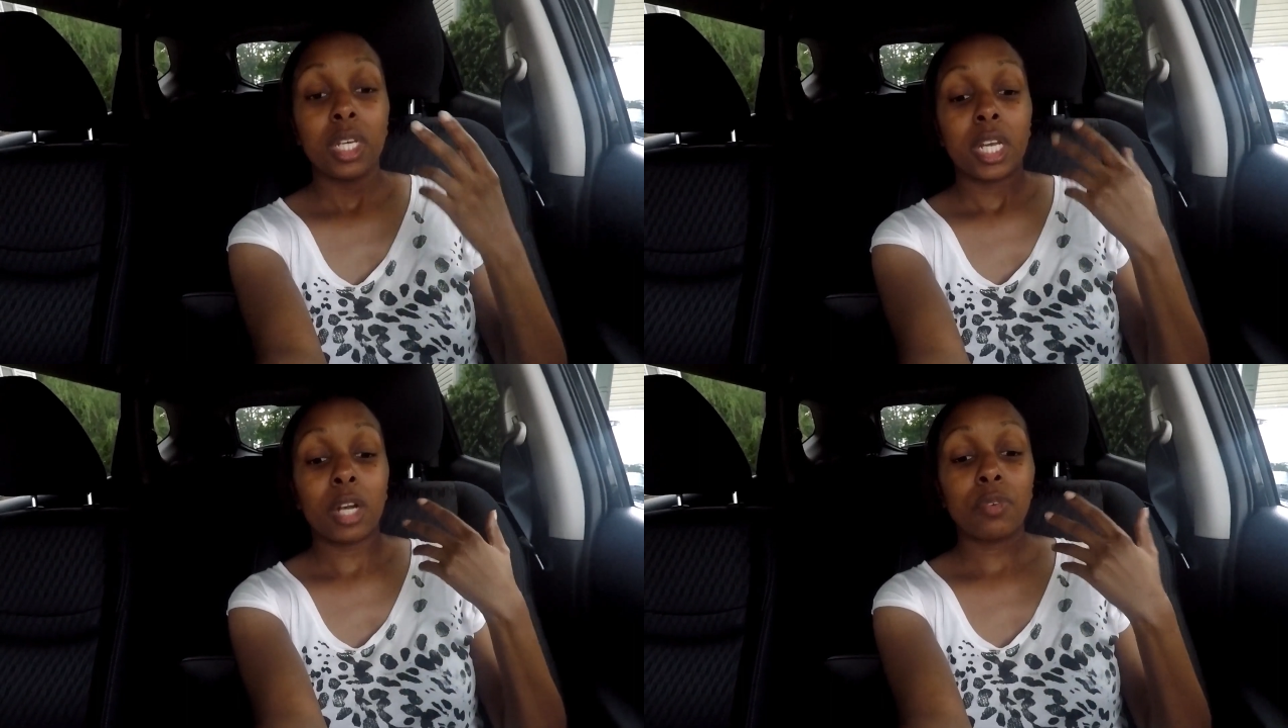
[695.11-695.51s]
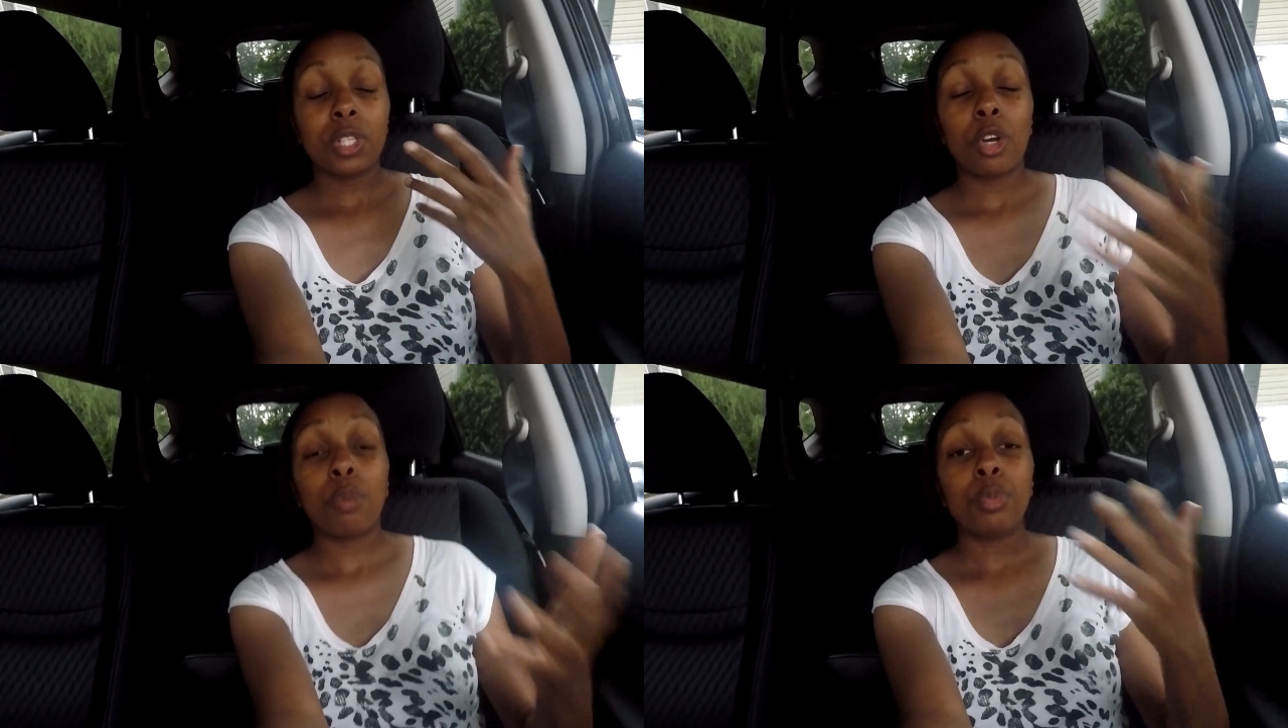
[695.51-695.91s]
and I
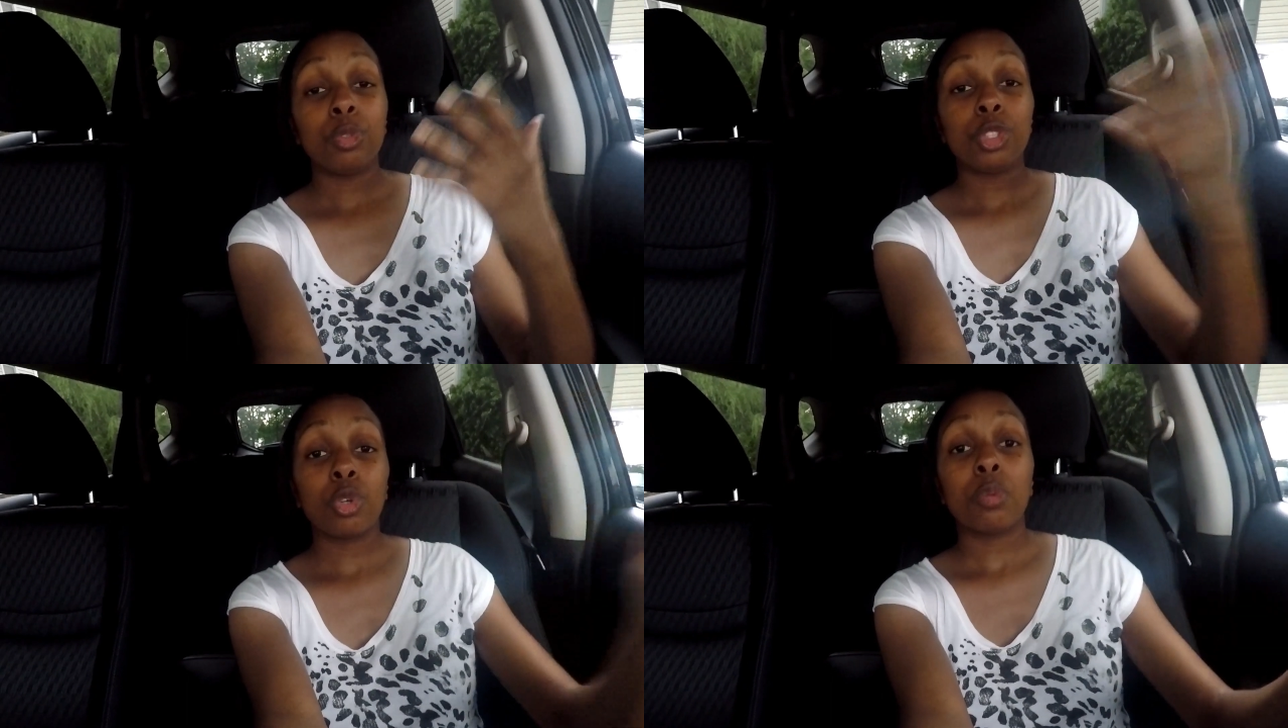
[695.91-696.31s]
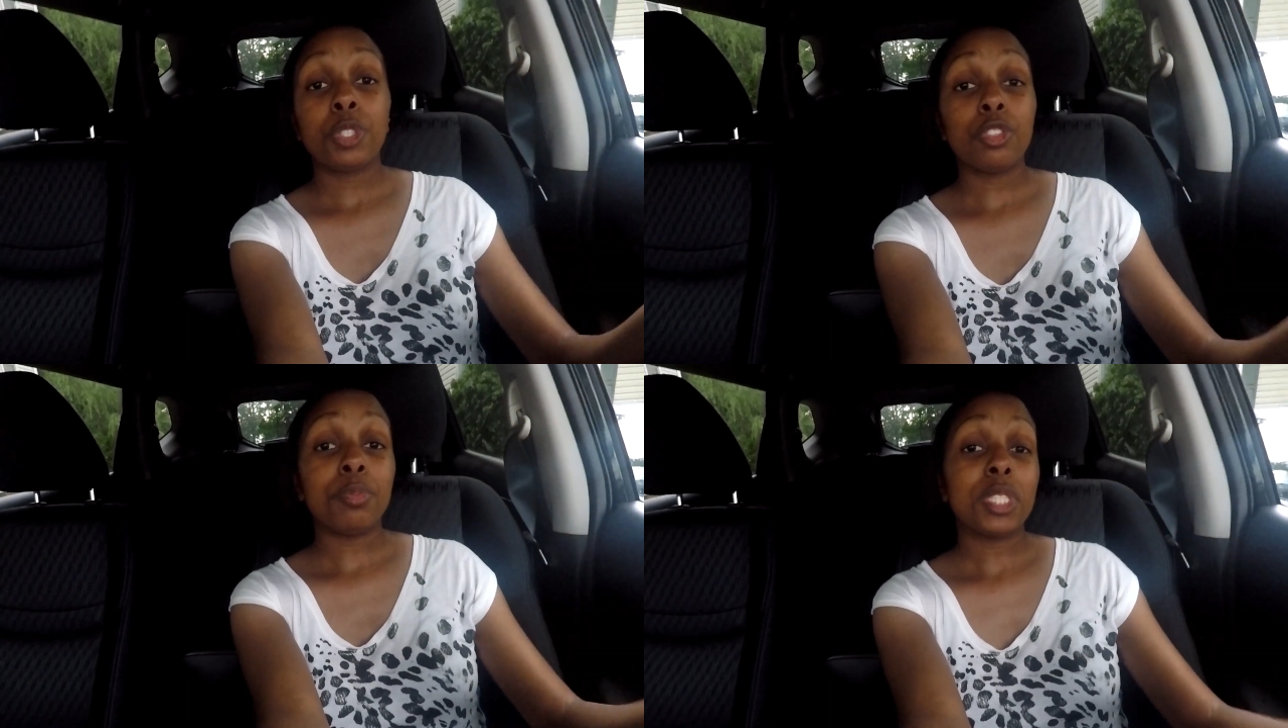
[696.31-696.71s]
really hope you enjoy
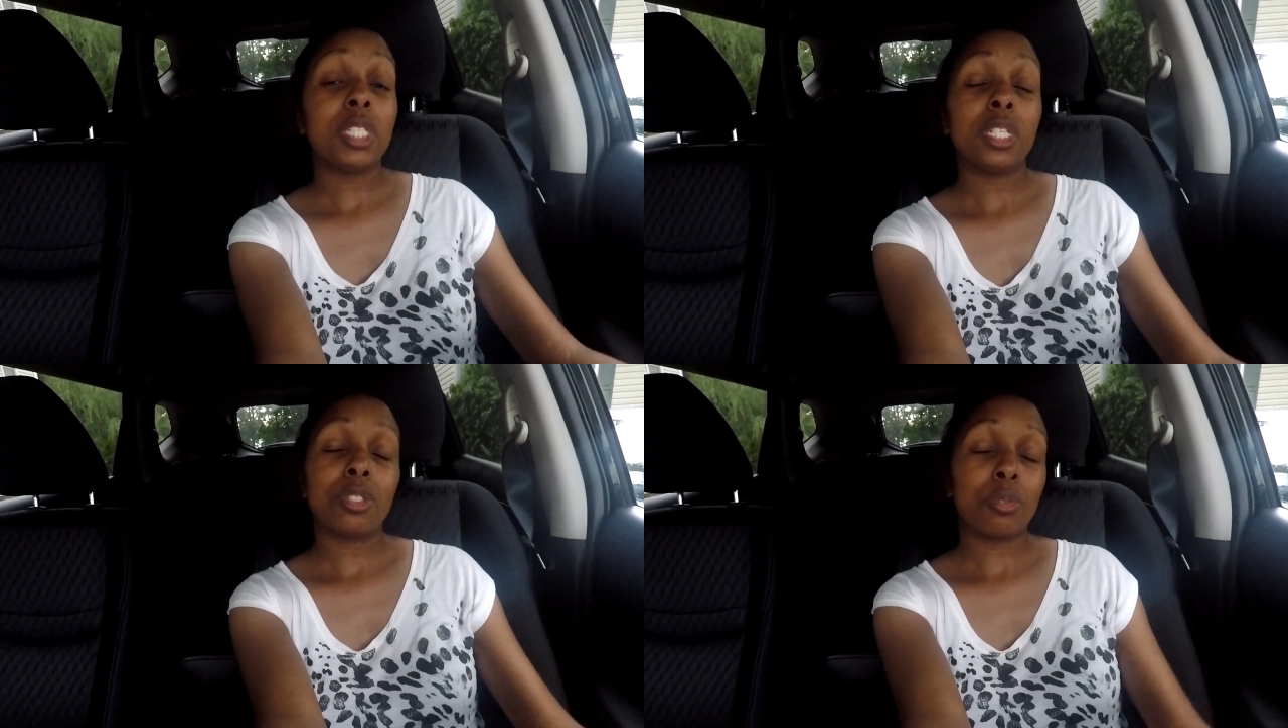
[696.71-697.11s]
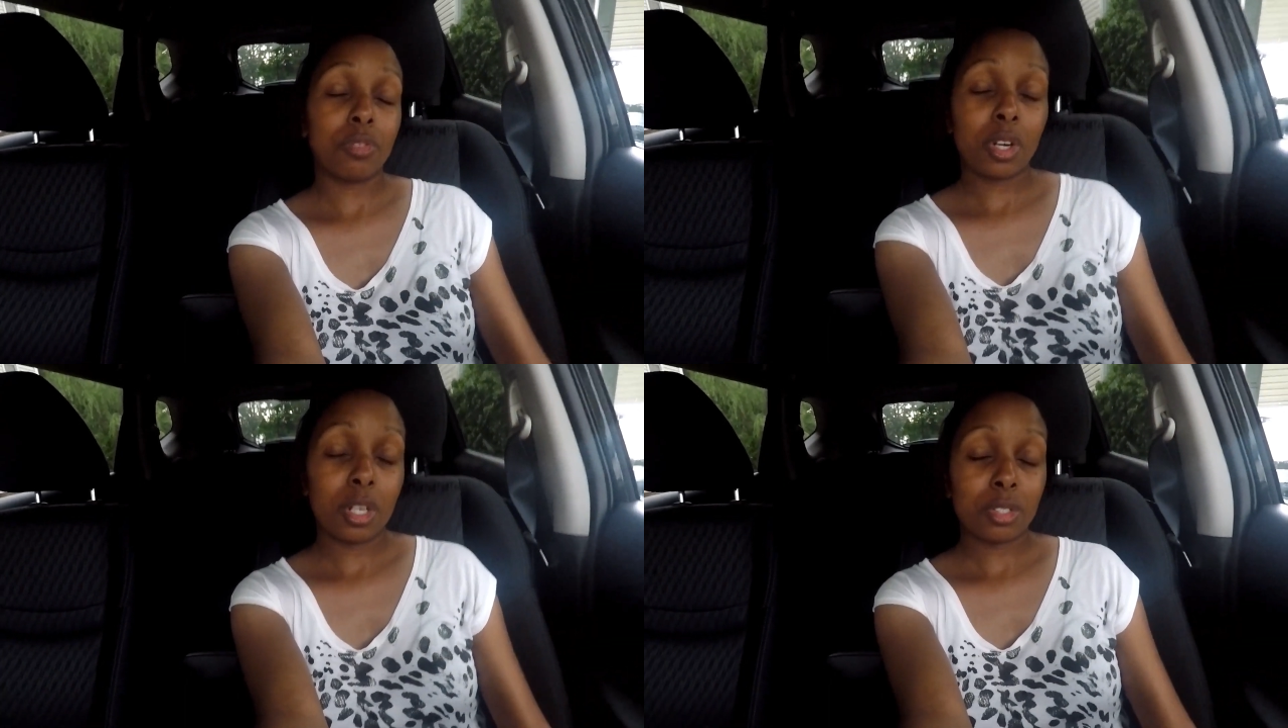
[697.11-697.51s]
what you've been seeing so far.